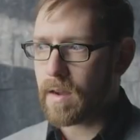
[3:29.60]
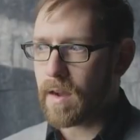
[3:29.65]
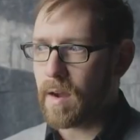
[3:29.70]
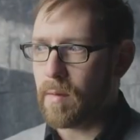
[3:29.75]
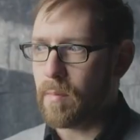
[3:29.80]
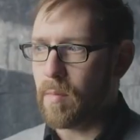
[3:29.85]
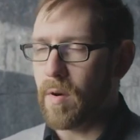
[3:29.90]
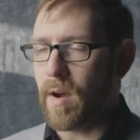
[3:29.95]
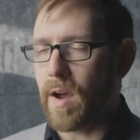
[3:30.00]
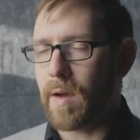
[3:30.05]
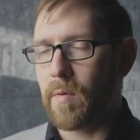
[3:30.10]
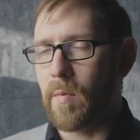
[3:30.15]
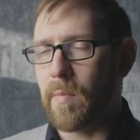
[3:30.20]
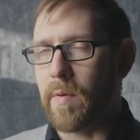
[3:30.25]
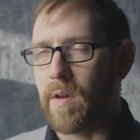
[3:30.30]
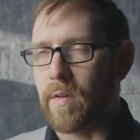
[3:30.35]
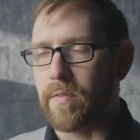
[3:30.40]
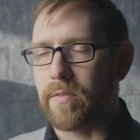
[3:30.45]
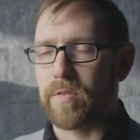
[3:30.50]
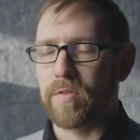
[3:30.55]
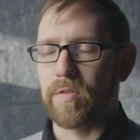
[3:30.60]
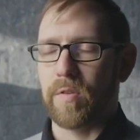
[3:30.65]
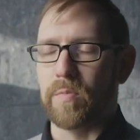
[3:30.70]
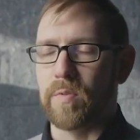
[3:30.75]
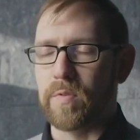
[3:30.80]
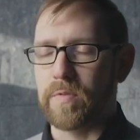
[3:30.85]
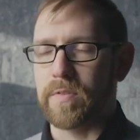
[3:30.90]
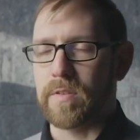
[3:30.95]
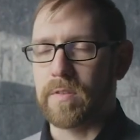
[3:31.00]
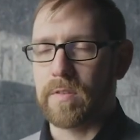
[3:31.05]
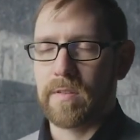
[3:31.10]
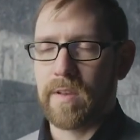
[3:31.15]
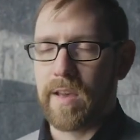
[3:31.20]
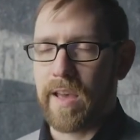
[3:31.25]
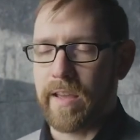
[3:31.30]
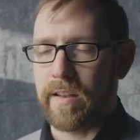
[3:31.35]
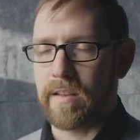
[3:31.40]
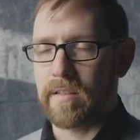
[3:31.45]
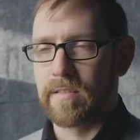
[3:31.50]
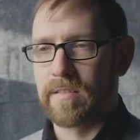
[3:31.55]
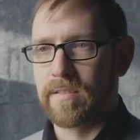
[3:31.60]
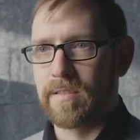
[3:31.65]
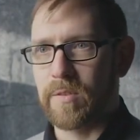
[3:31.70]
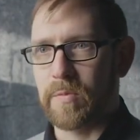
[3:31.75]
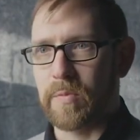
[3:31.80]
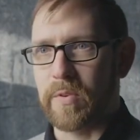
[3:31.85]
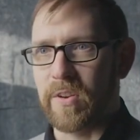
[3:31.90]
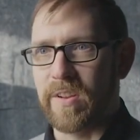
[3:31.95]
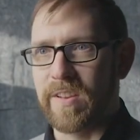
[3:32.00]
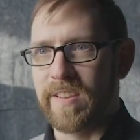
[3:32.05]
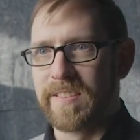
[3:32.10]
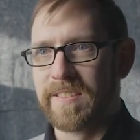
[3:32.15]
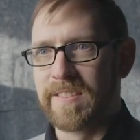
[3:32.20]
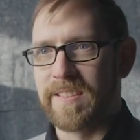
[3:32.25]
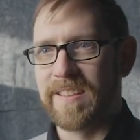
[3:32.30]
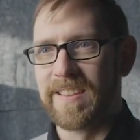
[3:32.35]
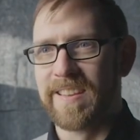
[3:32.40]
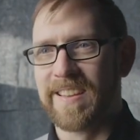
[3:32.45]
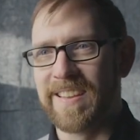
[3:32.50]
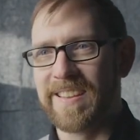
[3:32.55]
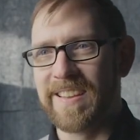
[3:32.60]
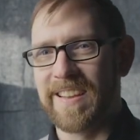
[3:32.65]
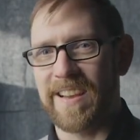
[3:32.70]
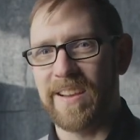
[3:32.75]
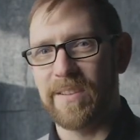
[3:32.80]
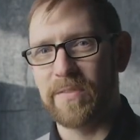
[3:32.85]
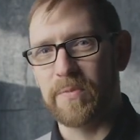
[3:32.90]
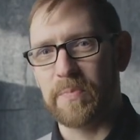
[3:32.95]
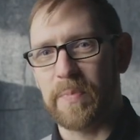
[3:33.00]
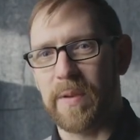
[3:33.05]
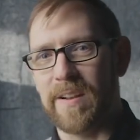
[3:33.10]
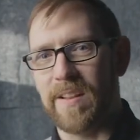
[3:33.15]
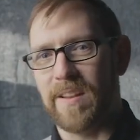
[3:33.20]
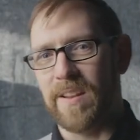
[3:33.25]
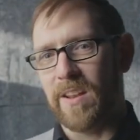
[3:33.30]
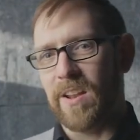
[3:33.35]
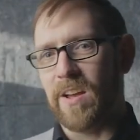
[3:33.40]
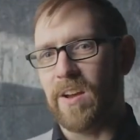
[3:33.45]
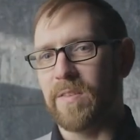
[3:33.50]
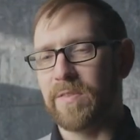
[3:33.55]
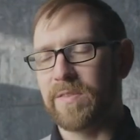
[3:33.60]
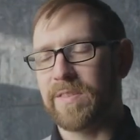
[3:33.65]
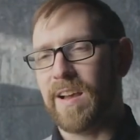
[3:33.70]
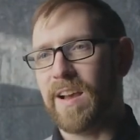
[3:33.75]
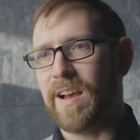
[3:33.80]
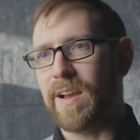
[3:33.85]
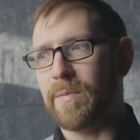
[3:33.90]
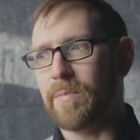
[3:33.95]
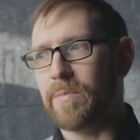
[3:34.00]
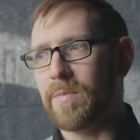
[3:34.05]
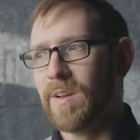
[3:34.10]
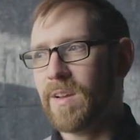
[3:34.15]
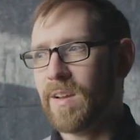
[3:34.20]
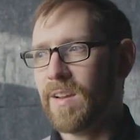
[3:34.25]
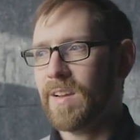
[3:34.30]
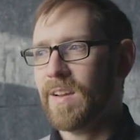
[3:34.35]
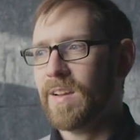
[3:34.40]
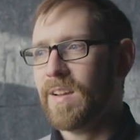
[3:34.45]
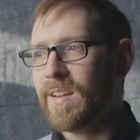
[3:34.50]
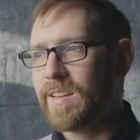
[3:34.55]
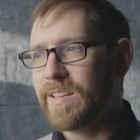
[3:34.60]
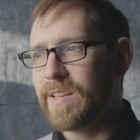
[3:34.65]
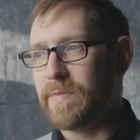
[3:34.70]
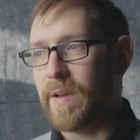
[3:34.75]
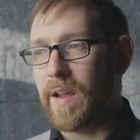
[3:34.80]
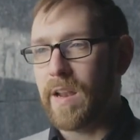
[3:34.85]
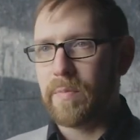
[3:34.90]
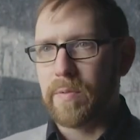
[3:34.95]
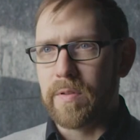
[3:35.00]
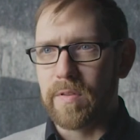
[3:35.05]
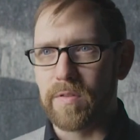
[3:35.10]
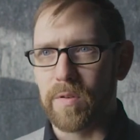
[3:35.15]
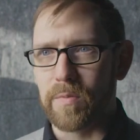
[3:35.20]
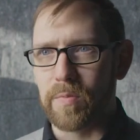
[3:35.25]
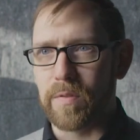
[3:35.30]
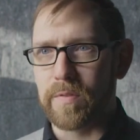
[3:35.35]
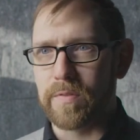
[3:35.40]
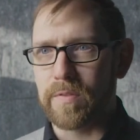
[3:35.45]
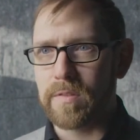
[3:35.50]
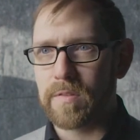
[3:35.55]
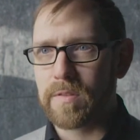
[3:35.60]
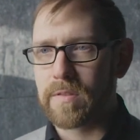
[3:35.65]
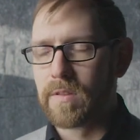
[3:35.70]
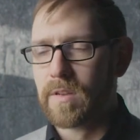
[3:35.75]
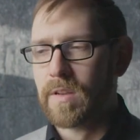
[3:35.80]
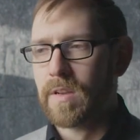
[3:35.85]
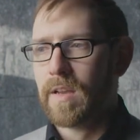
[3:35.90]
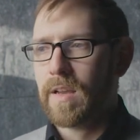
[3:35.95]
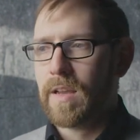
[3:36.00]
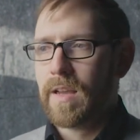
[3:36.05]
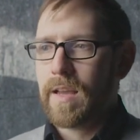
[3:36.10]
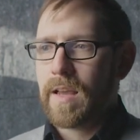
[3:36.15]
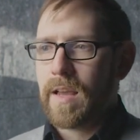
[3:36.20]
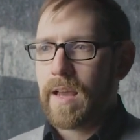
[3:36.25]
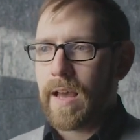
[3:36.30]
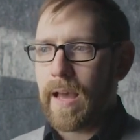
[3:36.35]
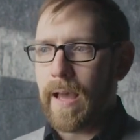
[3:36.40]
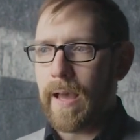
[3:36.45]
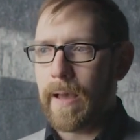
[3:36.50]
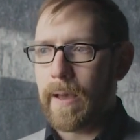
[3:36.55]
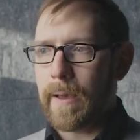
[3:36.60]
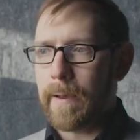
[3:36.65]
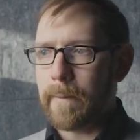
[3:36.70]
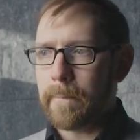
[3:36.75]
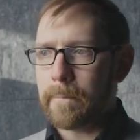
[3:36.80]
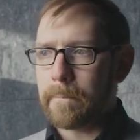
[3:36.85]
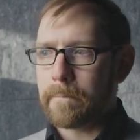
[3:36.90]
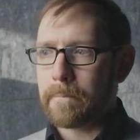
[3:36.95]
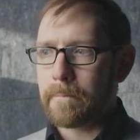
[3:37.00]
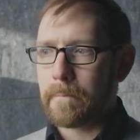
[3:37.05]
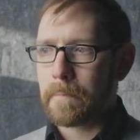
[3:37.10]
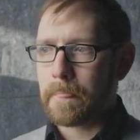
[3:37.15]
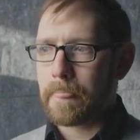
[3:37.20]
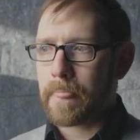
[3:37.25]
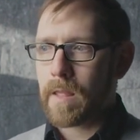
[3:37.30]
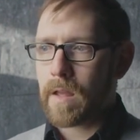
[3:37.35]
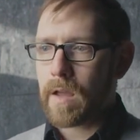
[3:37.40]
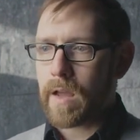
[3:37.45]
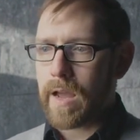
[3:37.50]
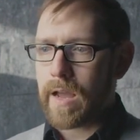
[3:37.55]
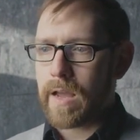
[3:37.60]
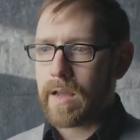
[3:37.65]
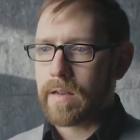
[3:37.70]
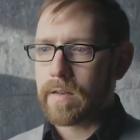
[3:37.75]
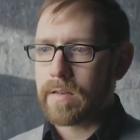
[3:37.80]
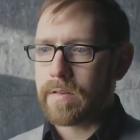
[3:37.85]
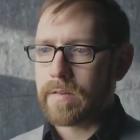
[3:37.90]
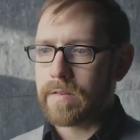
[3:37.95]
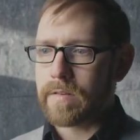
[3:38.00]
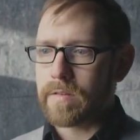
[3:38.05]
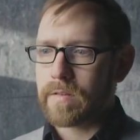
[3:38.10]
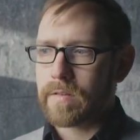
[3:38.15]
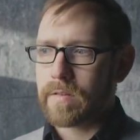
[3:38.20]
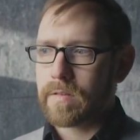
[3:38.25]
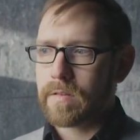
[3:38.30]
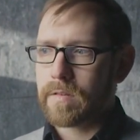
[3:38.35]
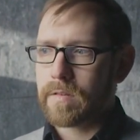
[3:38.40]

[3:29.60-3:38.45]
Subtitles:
I'm a bit of a subwoofer head, to be honest. I've spent a lot of time developing subwoofers. And